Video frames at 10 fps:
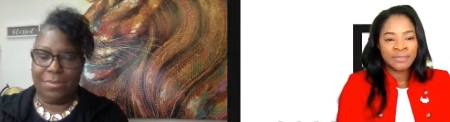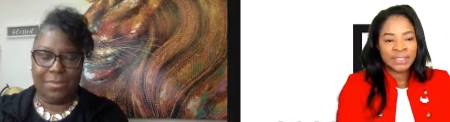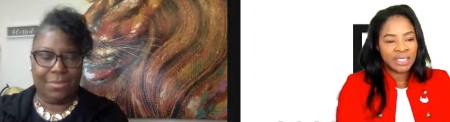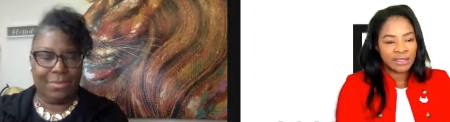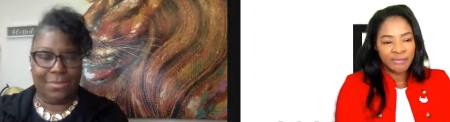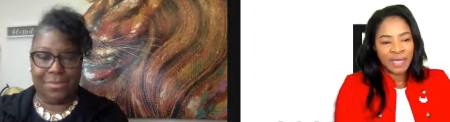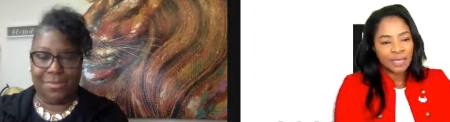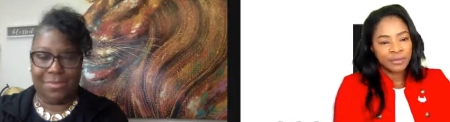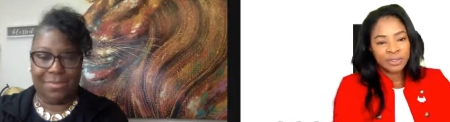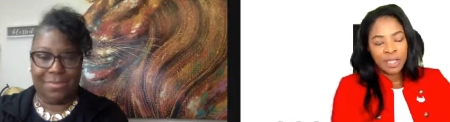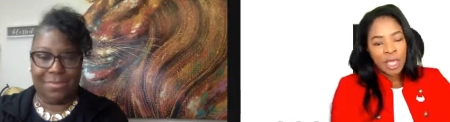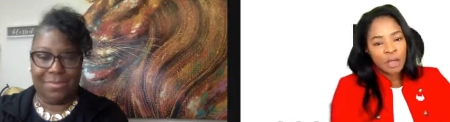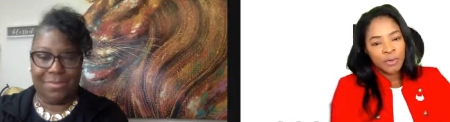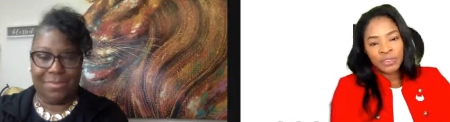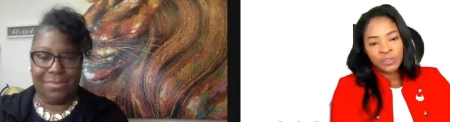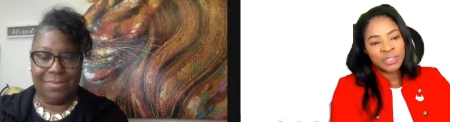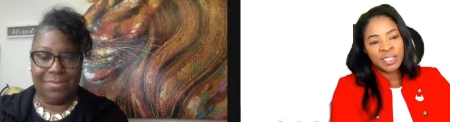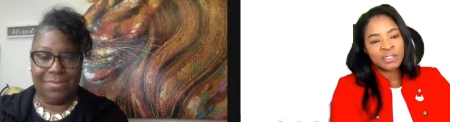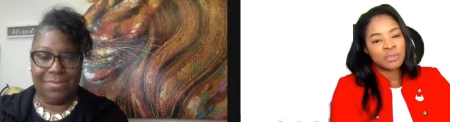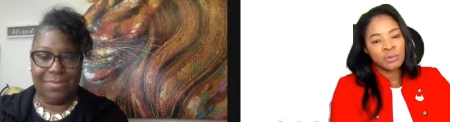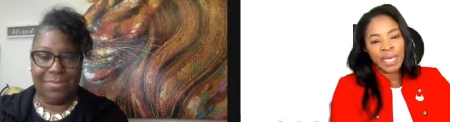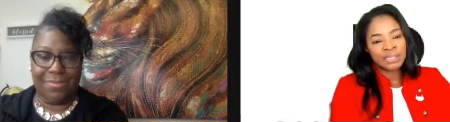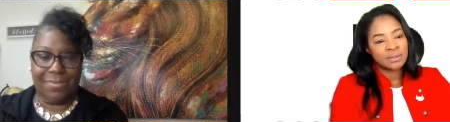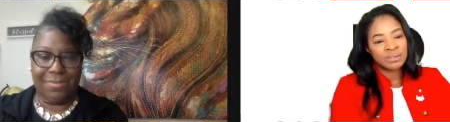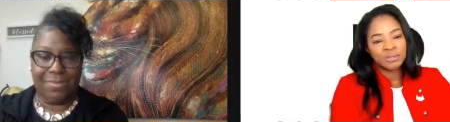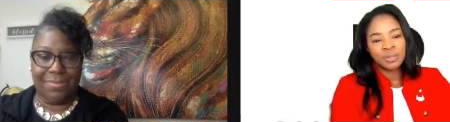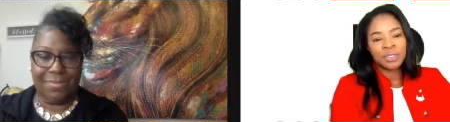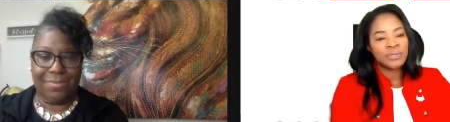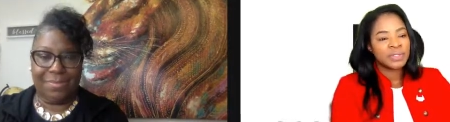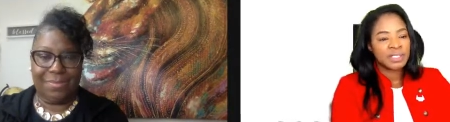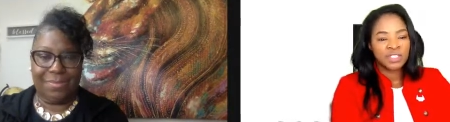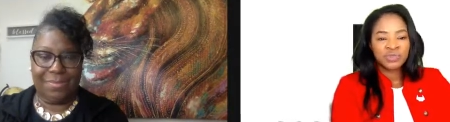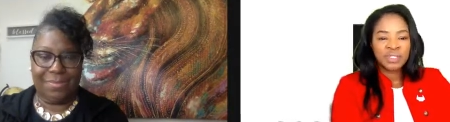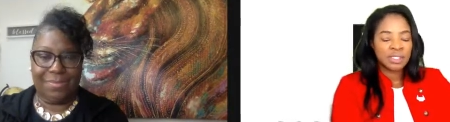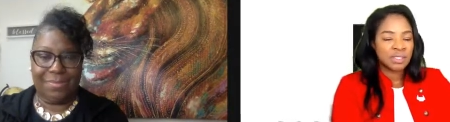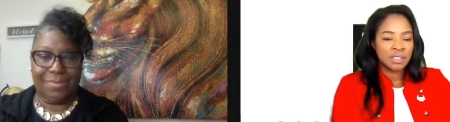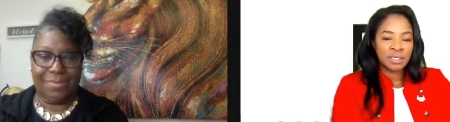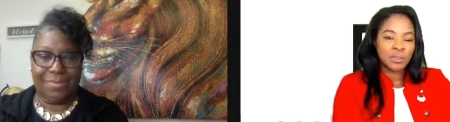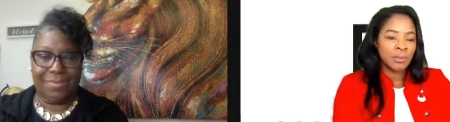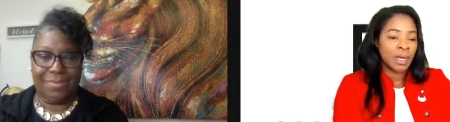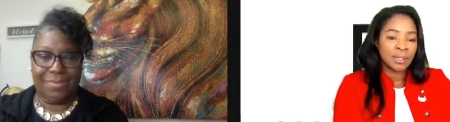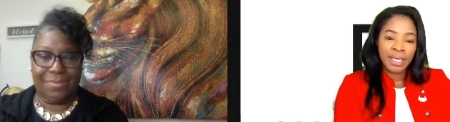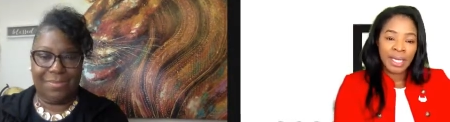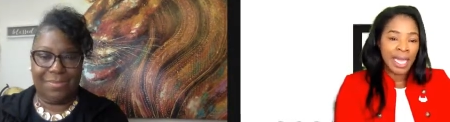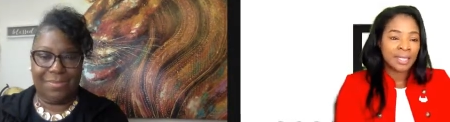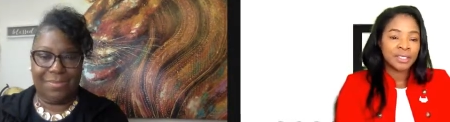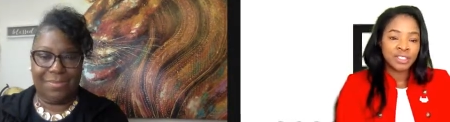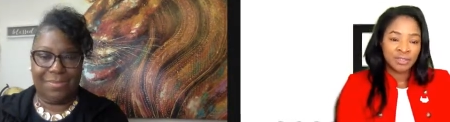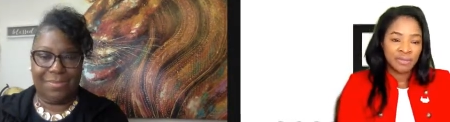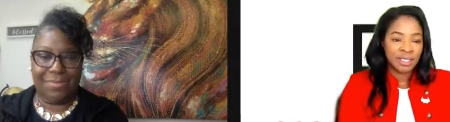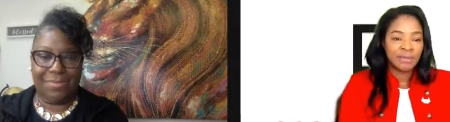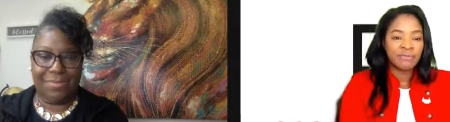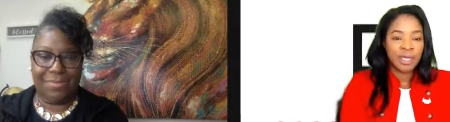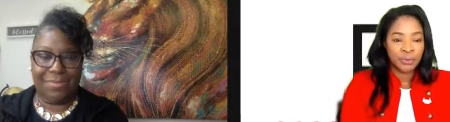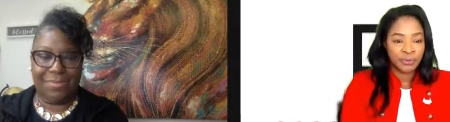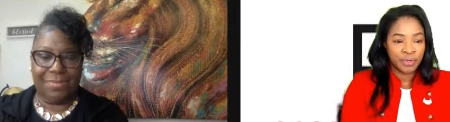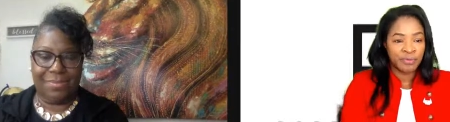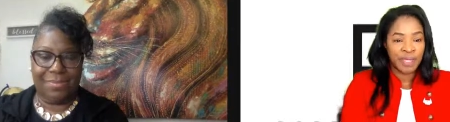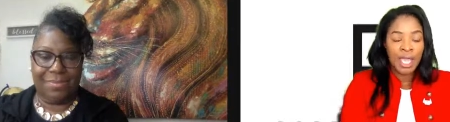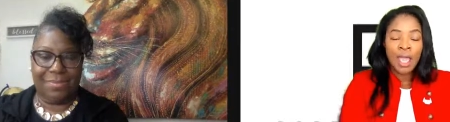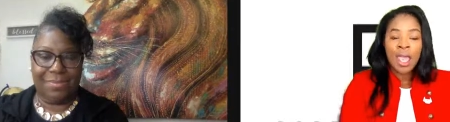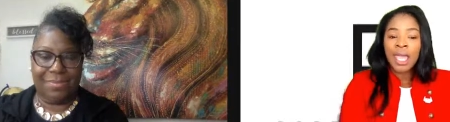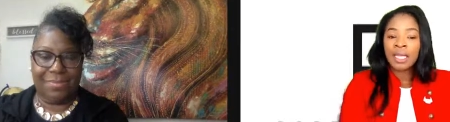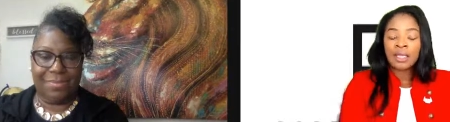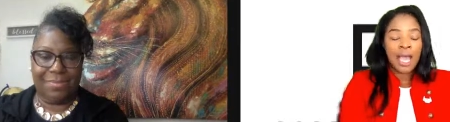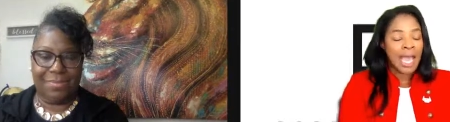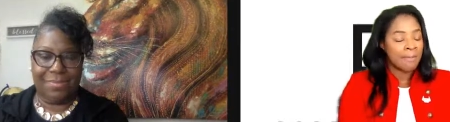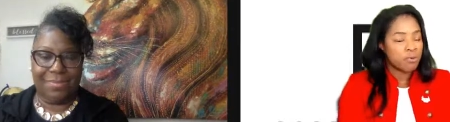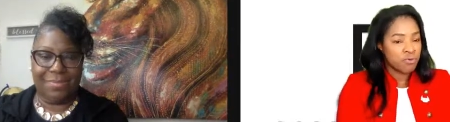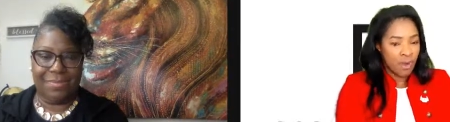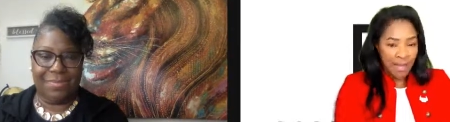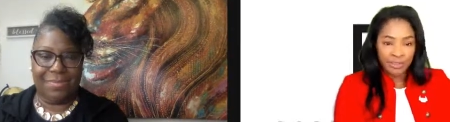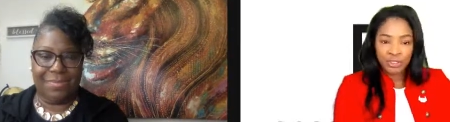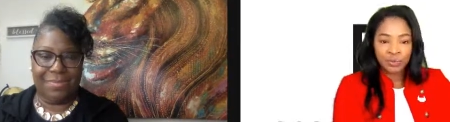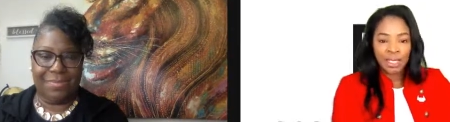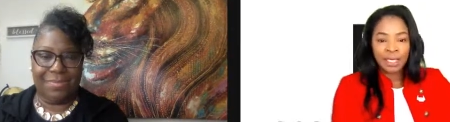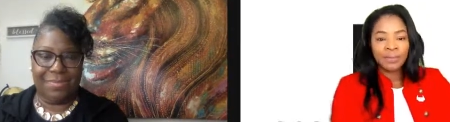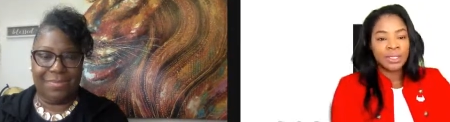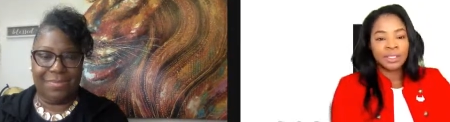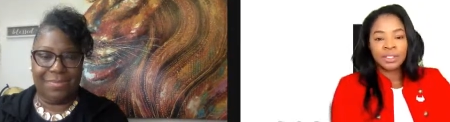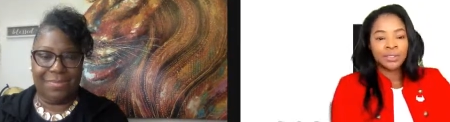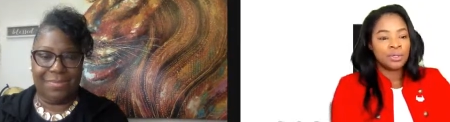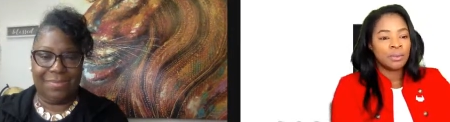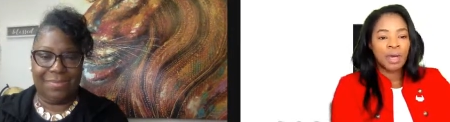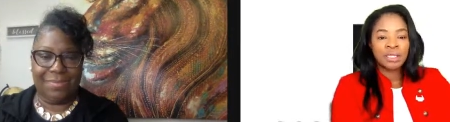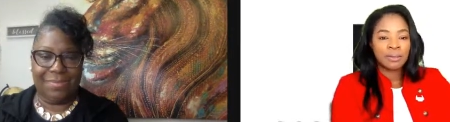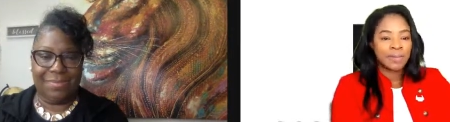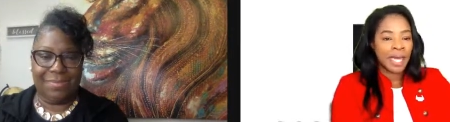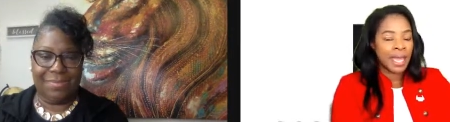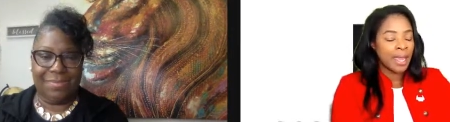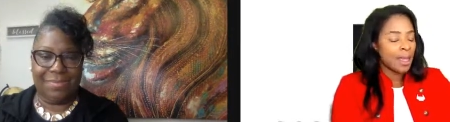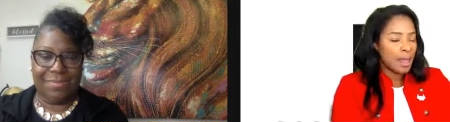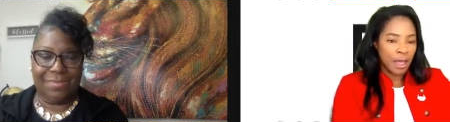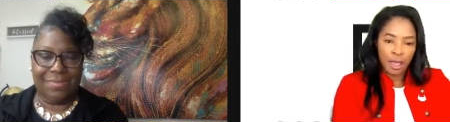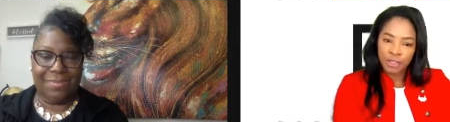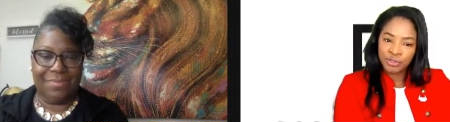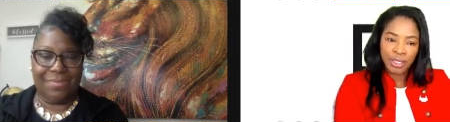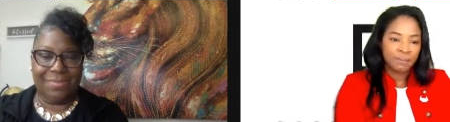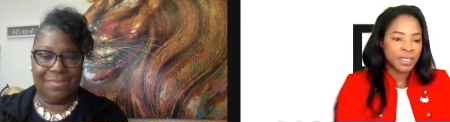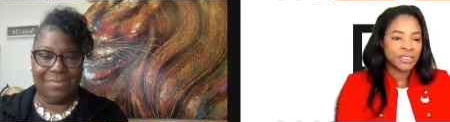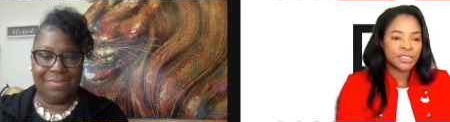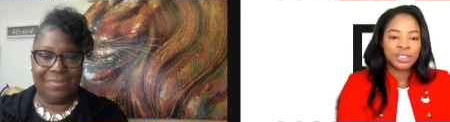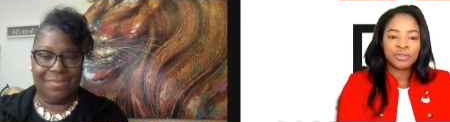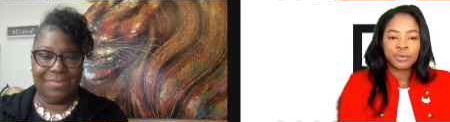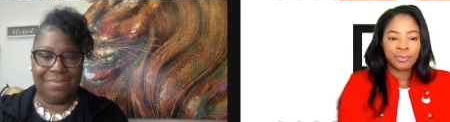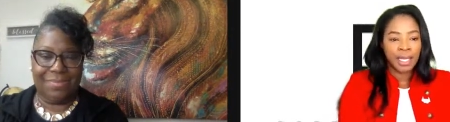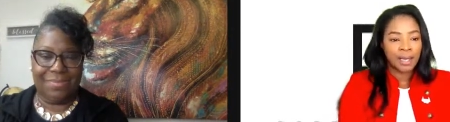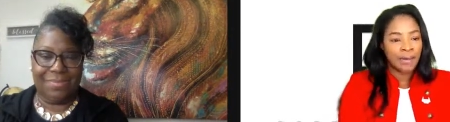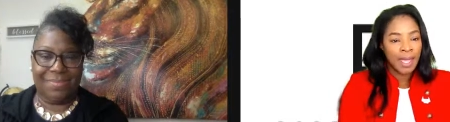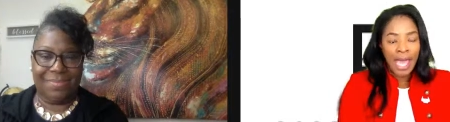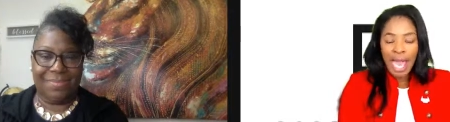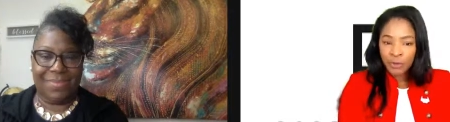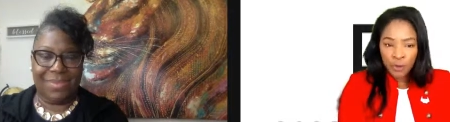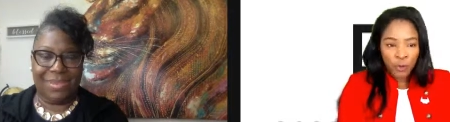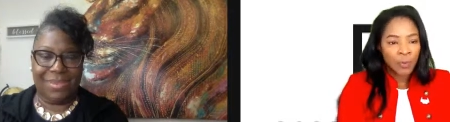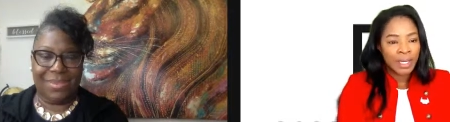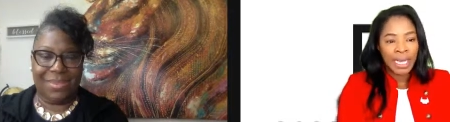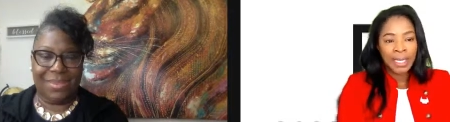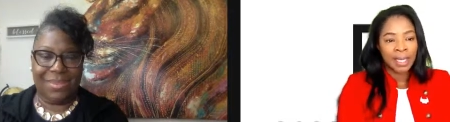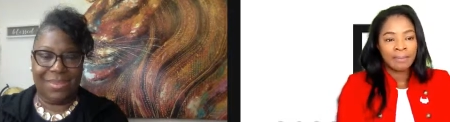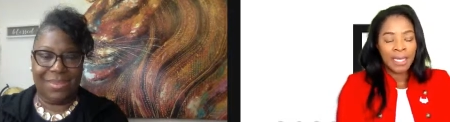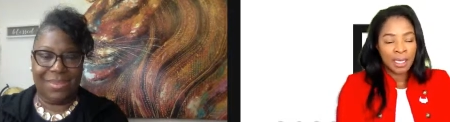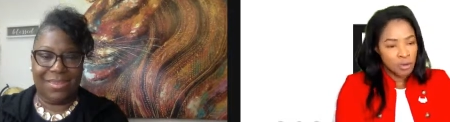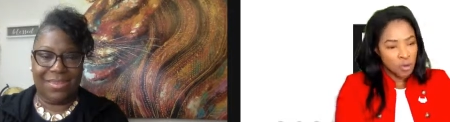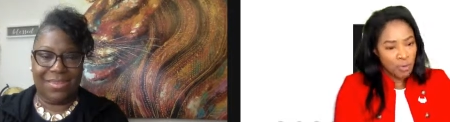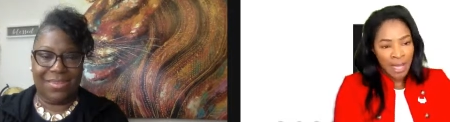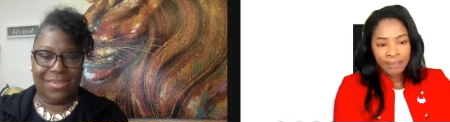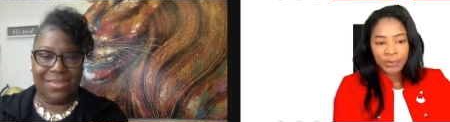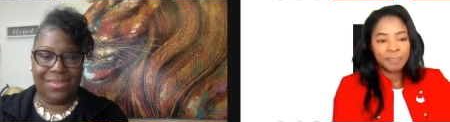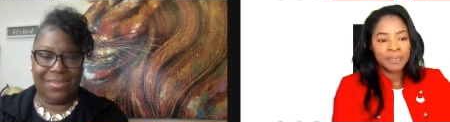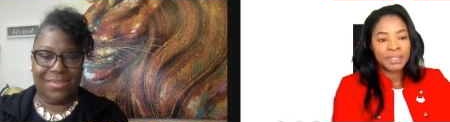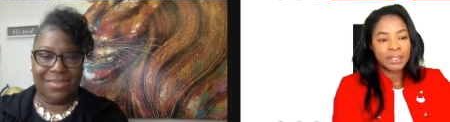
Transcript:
Speaker 1: seen their founders, what you see is the rise of the 21st century sisterhood, and you are looking at the chieftain and founder of it. And I promise you that it will continue to multiply a hundred and plus years from now. I know what I am, and I know my purpose.